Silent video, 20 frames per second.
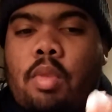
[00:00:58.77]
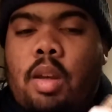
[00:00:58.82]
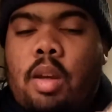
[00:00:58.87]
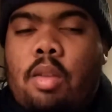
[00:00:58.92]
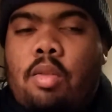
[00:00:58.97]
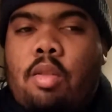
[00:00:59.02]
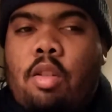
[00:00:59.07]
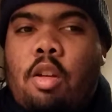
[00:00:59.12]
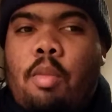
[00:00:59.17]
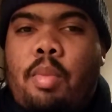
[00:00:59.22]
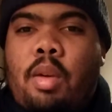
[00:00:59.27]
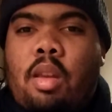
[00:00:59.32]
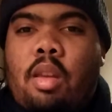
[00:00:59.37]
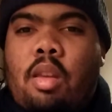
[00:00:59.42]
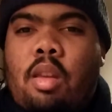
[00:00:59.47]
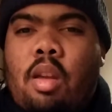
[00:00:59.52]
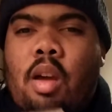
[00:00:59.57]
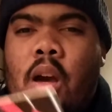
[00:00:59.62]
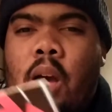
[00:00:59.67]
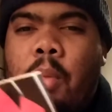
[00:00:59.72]
It's a little
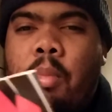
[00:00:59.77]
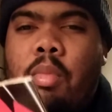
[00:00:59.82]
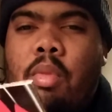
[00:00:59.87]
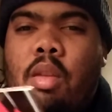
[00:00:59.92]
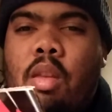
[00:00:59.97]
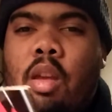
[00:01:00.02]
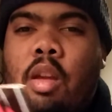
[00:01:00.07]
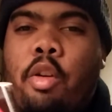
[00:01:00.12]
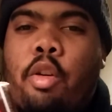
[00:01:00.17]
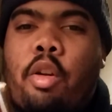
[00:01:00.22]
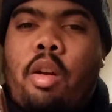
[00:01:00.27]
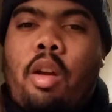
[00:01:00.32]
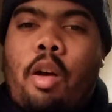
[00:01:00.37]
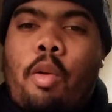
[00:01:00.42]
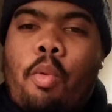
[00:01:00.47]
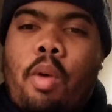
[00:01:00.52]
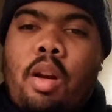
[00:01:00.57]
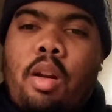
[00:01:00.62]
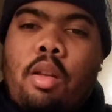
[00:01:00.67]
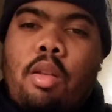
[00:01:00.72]
bit thinner than I
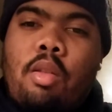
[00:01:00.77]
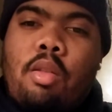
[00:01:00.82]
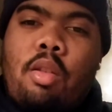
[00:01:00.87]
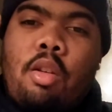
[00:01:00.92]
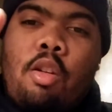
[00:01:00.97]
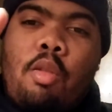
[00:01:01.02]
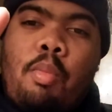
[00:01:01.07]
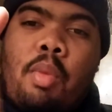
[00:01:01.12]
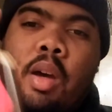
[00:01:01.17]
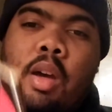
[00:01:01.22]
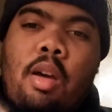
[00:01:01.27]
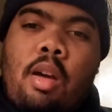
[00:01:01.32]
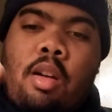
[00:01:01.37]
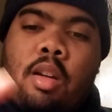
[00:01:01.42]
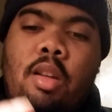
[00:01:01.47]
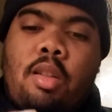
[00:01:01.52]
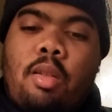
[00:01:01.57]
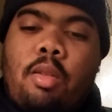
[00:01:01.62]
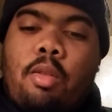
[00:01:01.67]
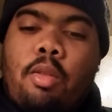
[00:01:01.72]
want to, but at
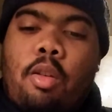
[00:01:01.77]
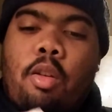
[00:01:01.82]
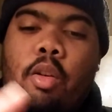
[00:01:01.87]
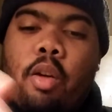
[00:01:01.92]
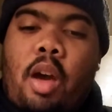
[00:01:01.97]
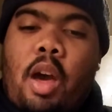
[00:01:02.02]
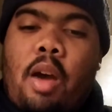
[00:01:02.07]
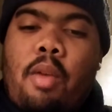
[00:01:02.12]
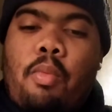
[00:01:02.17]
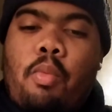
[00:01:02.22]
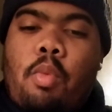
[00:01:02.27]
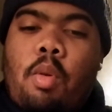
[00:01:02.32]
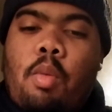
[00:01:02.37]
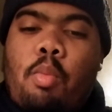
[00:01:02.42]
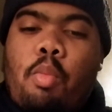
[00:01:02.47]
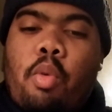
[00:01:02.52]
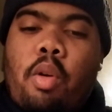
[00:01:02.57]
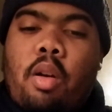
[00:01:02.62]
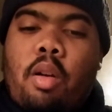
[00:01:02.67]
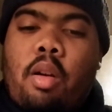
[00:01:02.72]
least it'll have
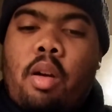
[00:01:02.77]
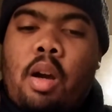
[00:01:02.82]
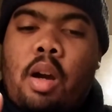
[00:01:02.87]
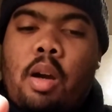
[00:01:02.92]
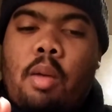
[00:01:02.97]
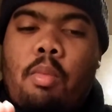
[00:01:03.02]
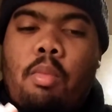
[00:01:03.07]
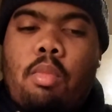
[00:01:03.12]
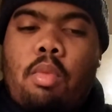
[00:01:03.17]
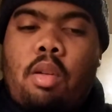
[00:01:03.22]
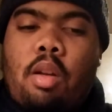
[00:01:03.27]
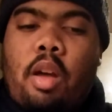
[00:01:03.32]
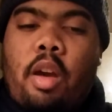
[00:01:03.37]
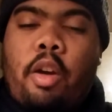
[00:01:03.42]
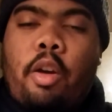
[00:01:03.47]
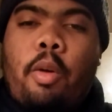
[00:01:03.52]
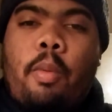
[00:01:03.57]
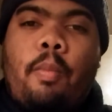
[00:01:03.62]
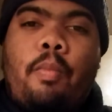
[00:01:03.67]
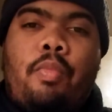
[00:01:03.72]
one more
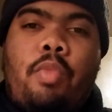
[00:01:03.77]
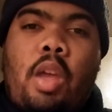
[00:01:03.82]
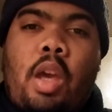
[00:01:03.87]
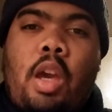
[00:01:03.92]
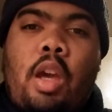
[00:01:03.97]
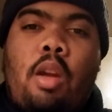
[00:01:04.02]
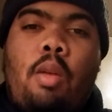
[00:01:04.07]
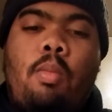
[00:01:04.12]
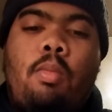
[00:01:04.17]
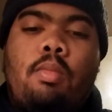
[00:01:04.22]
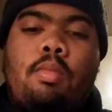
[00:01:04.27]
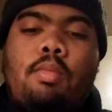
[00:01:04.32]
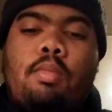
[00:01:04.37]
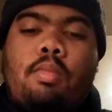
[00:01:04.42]
layer. And